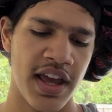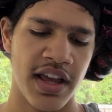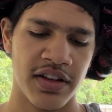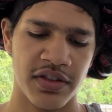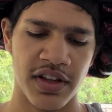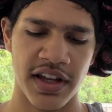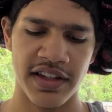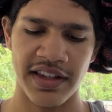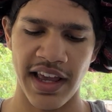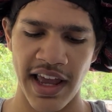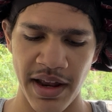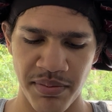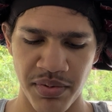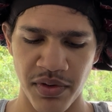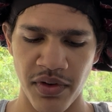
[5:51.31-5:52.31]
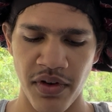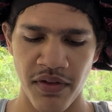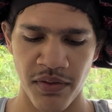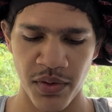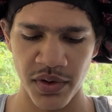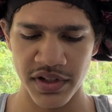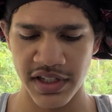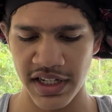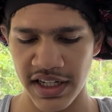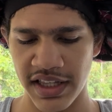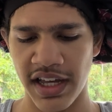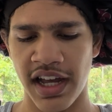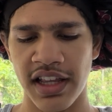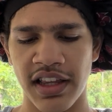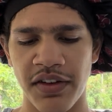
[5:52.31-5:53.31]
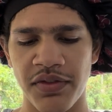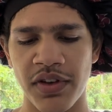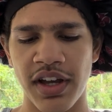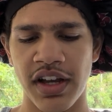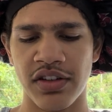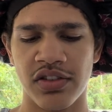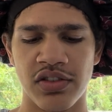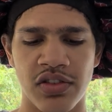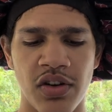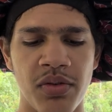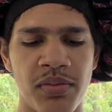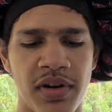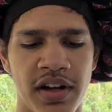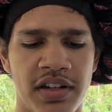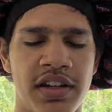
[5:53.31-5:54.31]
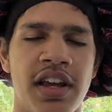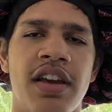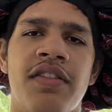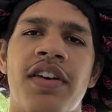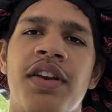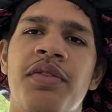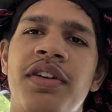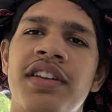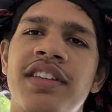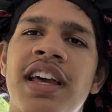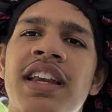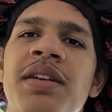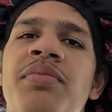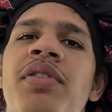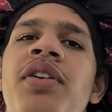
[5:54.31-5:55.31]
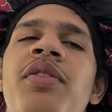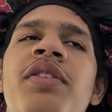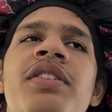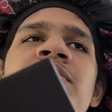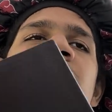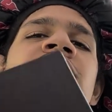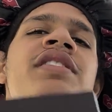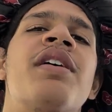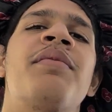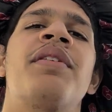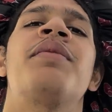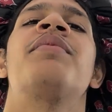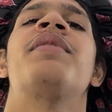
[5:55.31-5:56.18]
So that is April 14th. I love you guys so much. If anyone has any prayer requests, please comment them